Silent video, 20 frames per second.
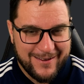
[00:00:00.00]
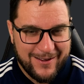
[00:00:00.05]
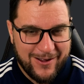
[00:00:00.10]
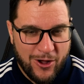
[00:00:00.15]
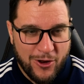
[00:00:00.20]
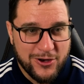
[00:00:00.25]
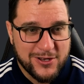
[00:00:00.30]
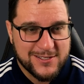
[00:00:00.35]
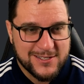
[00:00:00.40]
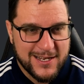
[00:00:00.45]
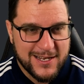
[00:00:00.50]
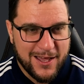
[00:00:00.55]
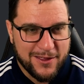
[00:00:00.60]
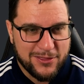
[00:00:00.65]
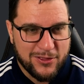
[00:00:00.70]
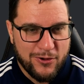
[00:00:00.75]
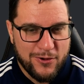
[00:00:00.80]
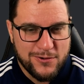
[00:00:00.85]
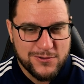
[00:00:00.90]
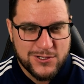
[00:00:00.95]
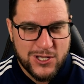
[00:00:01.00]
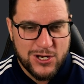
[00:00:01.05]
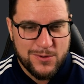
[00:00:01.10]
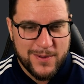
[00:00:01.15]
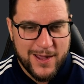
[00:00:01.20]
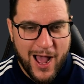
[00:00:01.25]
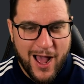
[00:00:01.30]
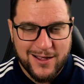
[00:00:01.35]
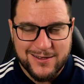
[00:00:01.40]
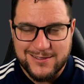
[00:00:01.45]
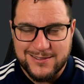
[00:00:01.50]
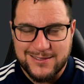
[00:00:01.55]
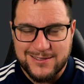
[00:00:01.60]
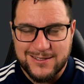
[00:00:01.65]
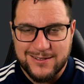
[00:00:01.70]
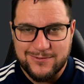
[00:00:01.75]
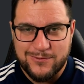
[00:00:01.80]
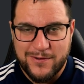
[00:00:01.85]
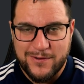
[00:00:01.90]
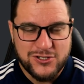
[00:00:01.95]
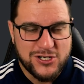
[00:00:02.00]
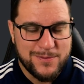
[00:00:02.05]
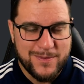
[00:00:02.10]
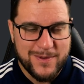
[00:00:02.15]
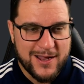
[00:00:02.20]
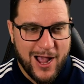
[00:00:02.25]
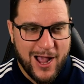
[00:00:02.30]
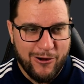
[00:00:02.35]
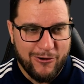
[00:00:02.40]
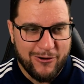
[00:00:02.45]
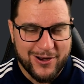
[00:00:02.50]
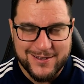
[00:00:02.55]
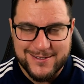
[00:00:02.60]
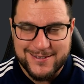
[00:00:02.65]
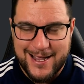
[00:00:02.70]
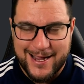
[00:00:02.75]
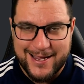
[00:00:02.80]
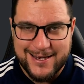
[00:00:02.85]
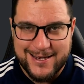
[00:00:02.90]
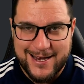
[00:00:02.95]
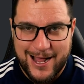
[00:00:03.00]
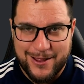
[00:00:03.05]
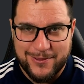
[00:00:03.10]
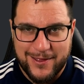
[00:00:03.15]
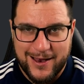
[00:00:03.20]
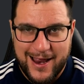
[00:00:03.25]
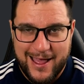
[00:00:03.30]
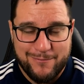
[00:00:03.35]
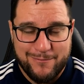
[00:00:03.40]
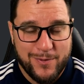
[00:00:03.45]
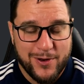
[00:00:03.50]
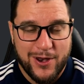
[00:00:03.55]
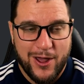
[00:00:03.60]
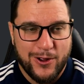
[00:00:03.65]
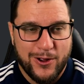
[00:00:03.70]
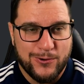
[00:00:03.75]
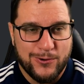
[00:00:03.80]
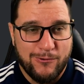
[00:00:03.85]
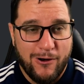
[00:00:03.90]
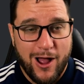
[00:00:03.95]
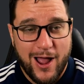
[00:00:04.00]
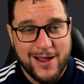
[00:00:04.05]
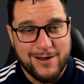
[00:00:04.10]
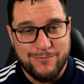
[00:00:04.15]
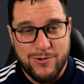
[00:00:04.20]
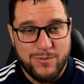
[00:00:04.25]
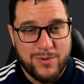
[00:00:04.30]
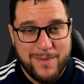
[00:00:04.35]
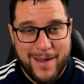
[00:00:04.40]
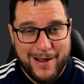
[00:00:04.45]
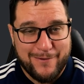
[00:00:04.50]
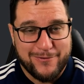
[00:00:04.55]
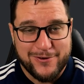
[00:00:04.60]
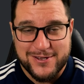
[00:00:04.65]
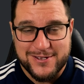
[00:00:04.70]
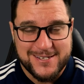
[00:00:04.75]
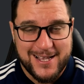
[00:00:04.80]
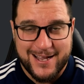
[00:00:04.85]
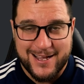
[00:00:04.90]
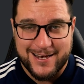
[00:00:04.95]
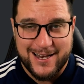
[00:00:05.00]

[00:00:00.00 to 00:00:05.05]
honestly, I thought it was going to be us with Jimmy Curran attacking down the left, but no. Right, we'll be back for the second